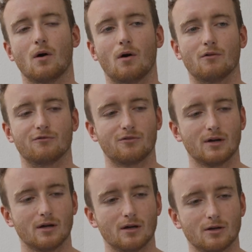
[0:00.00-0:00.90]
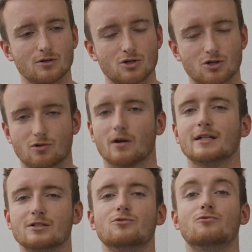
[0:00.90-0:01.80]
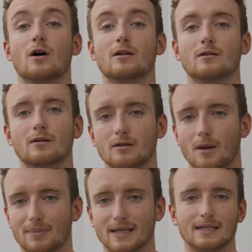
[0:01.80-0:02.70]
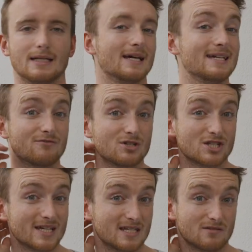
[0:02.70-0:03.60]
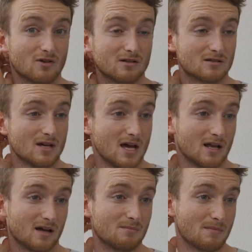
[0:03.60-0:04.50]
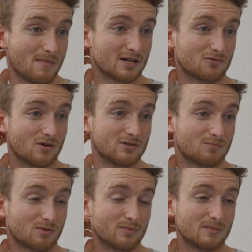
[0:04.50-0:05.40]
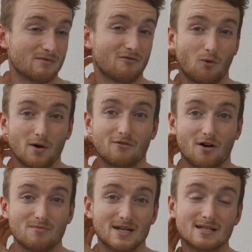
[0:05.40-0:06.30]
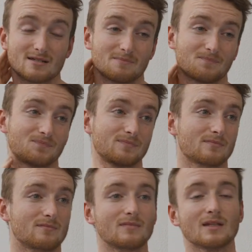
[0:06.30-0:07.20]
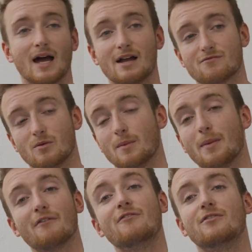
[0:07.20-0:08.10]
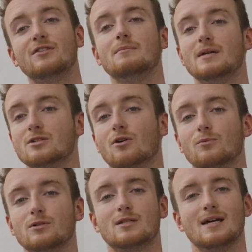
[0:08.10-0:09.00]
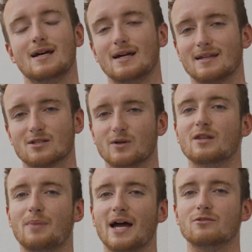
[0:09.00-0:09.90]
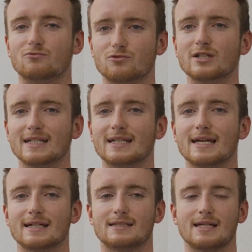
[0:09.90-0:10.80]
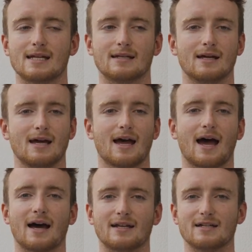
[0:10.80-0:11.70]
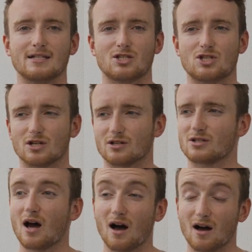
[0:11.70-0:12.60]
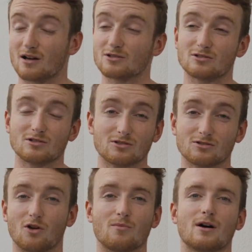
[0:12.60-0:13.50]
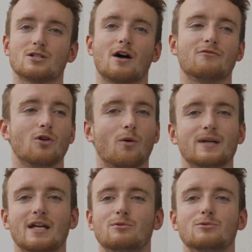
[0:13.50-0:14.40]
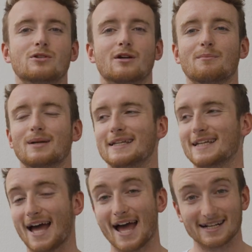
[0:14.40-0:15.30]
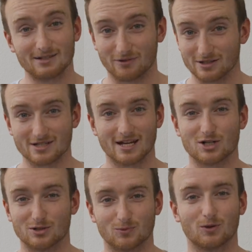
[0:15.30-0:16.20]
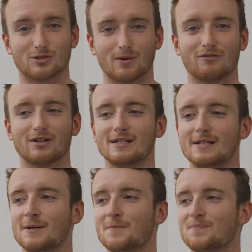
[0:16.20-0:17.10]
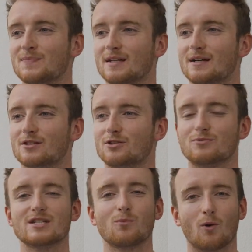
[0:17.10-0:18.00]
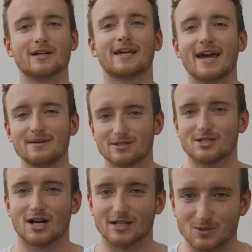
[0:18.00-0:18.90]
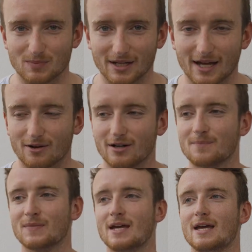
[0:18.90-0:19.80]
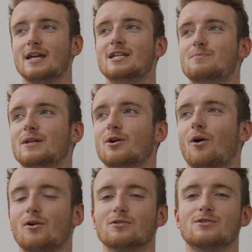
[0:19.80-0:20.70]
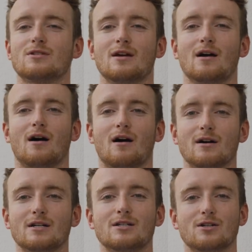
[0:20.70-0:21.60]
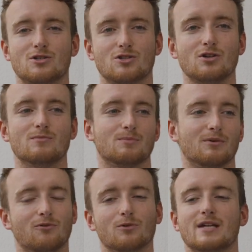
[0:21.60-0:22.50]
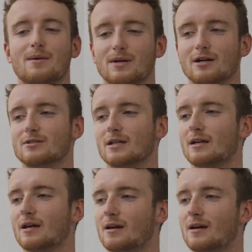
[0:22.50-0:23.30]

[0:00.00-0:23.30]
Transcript: of struggling to run completely, like even just easy runs. Like my max runs have probably been 45 minutes, and from about 15 minutes onwards, that's when the pain really kicks in and it just hurts so much. I've not been able to complete any run sessions whatsoever. The reason why I came to Challenge Peguera is because I assumed before 10B, I was like,